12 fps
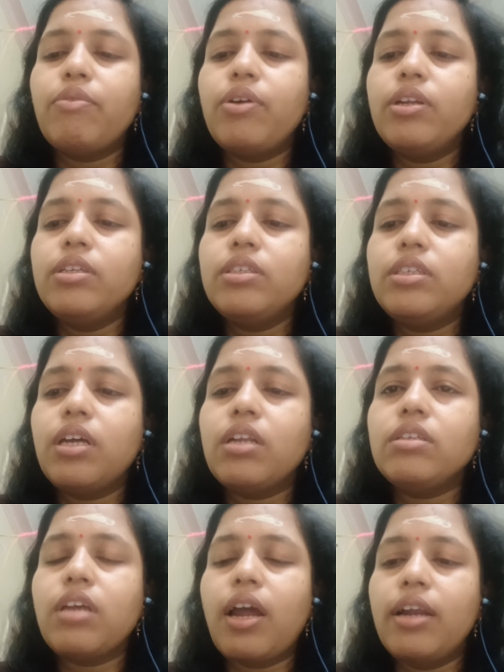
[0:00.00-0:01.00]
For
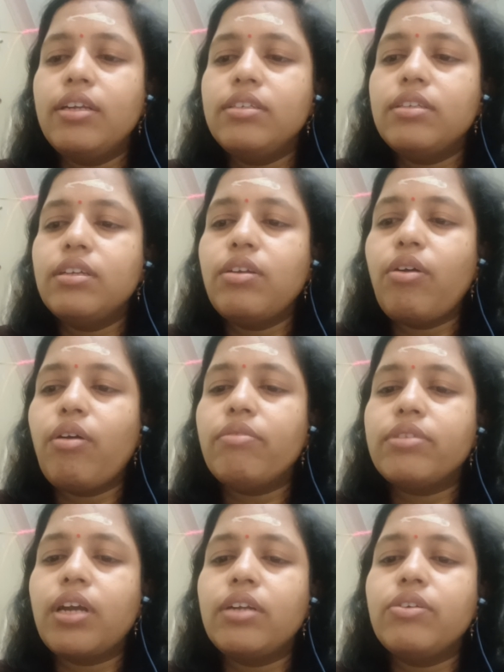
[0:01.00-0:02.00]
instance, addition of
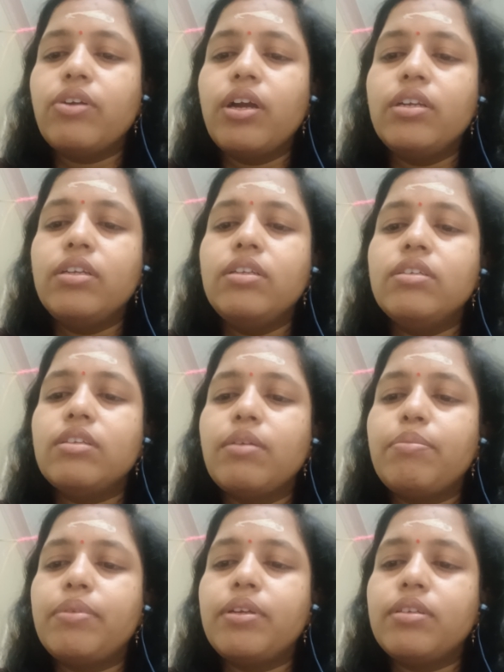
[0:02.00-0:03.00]
cytokinin
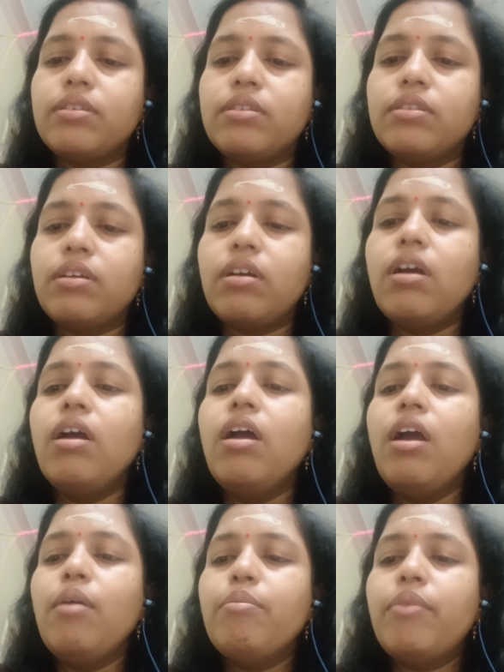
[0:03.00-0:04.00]
suppressed the
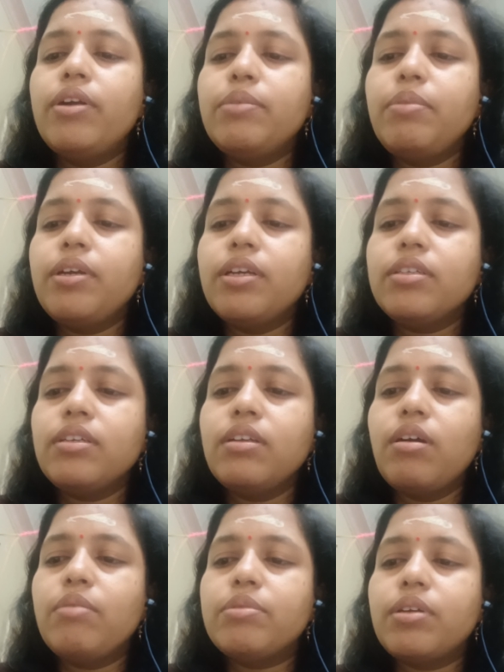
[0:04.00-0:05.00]
multiplication
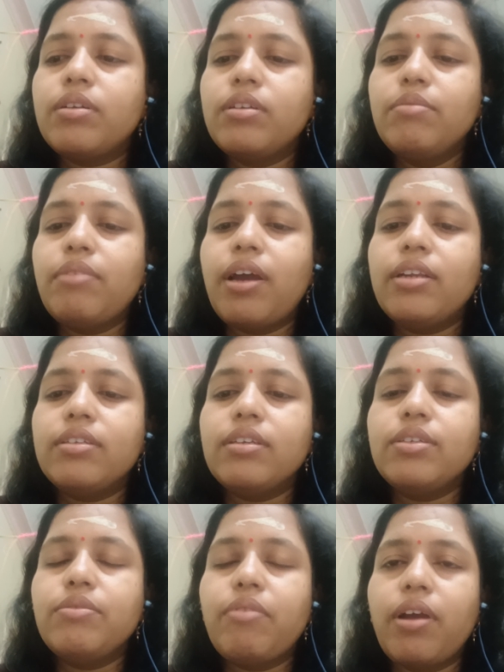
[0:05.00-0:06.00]
of certain
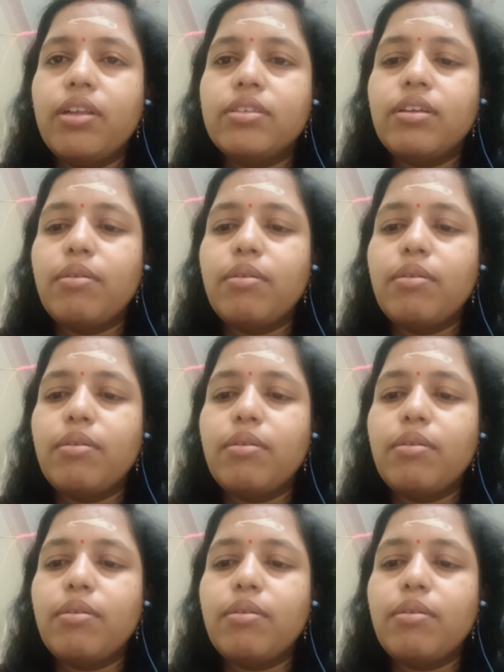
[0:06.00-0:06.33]
viruses while